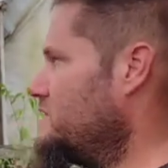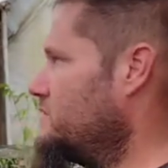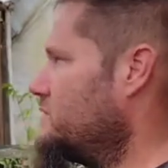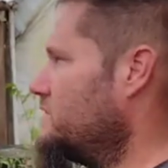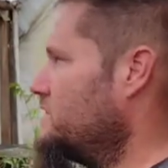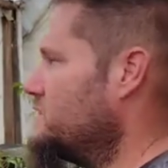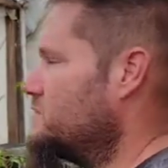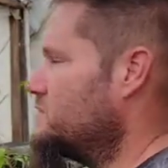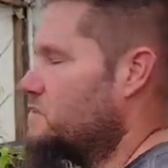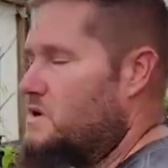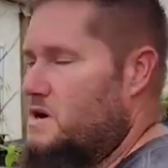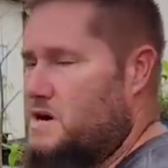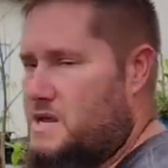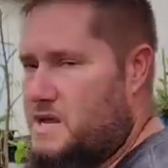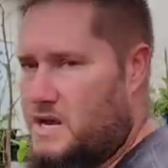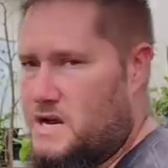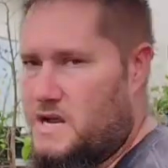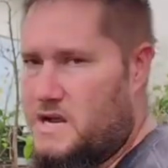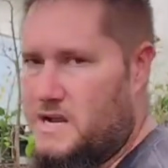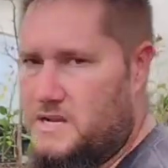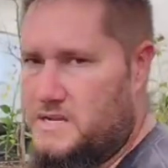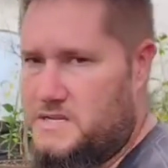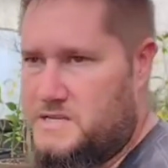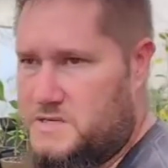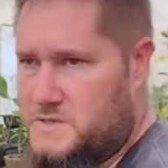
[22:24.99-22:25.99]
when you're working
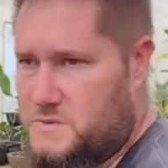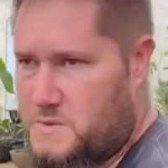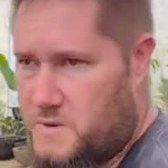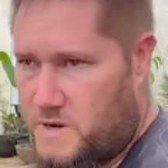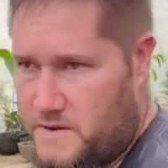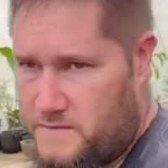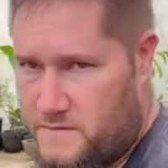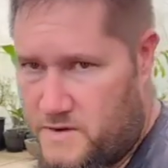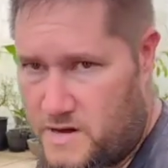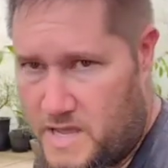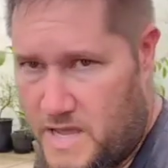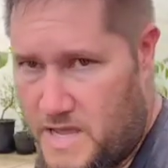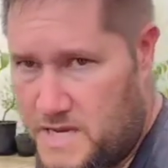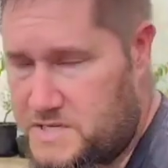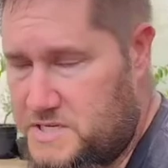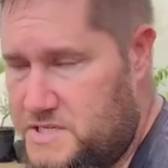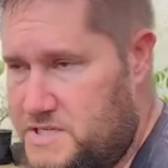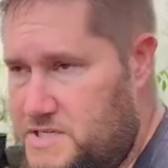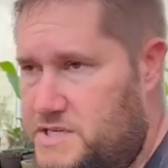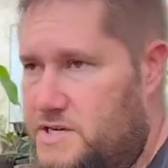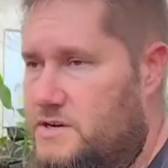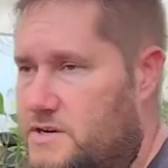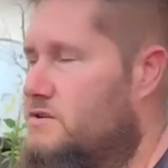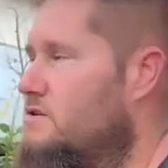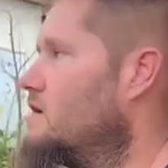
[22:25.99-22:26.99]
on it, just whatever
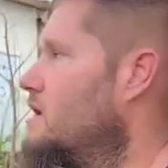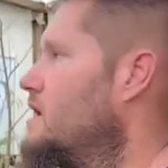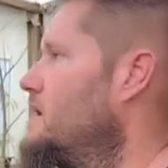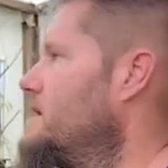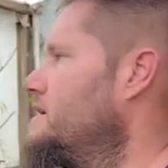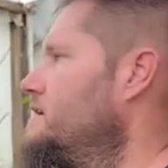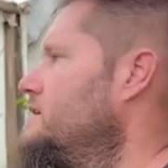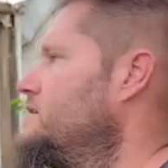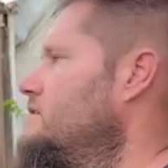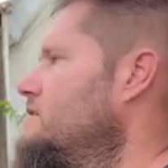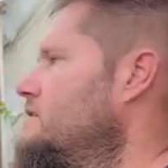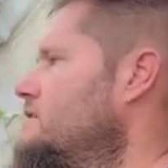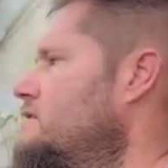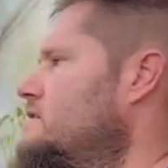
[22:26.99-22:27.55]
catches your eye,